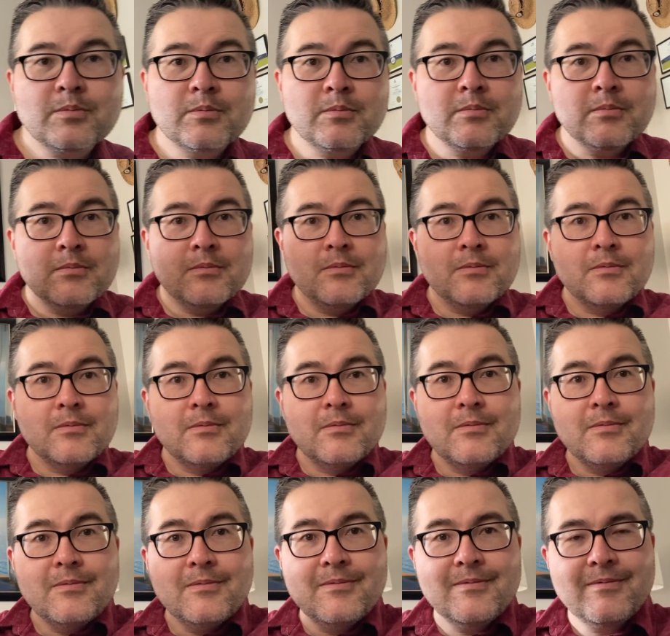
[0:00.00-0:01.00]

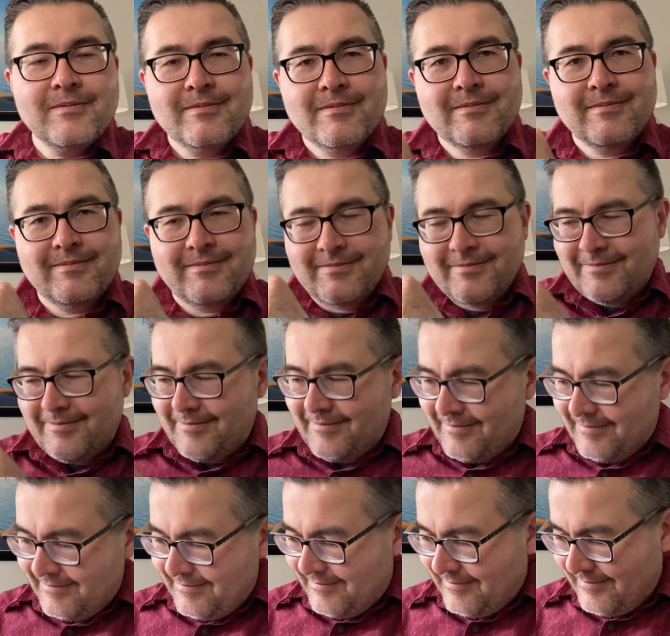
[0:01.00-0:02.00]

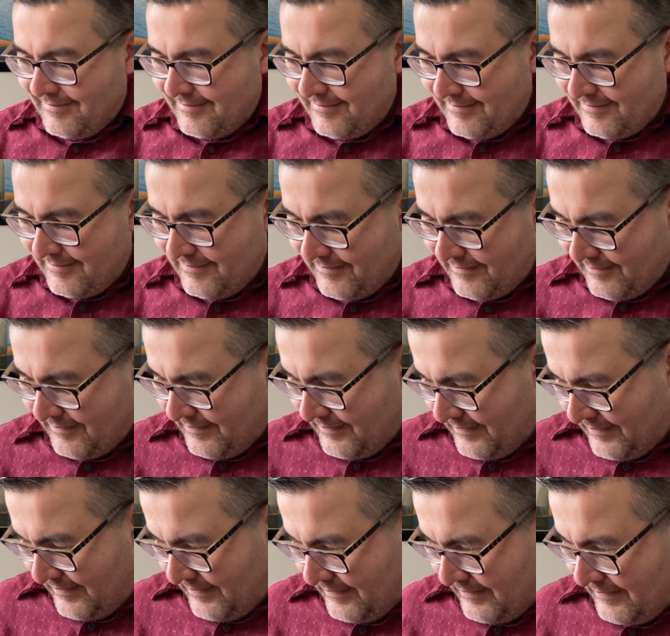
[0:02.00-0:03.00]

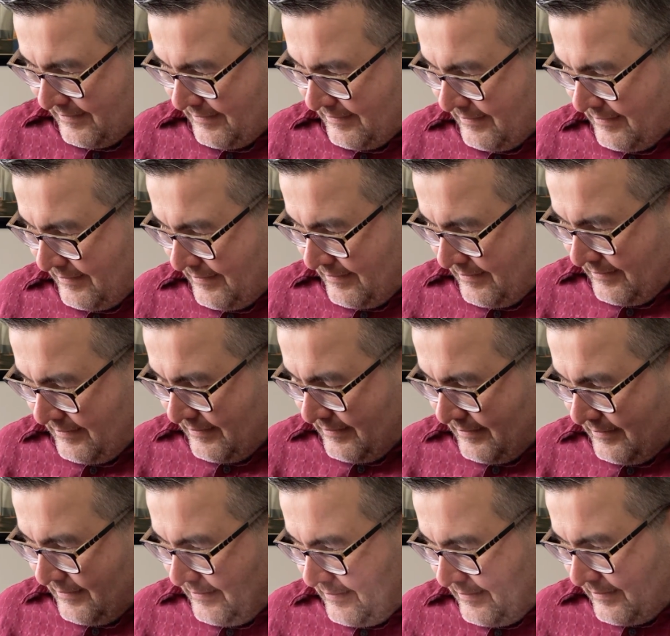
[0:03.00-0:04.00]

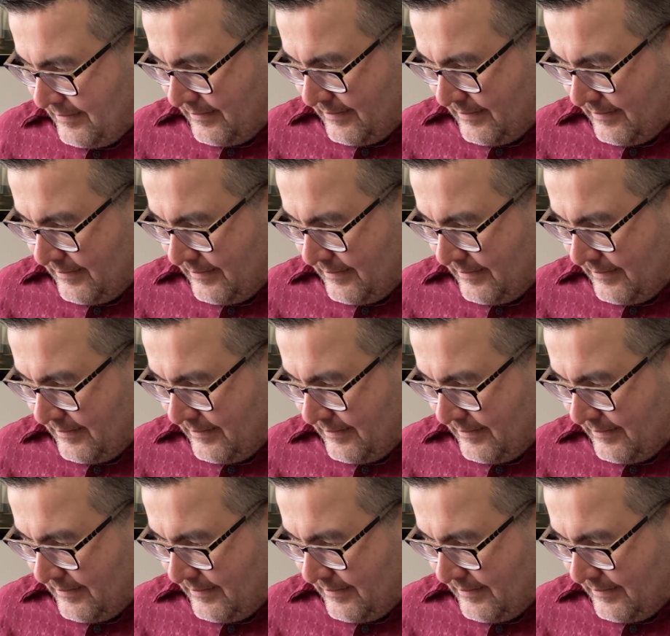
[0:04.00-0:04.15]
(silence)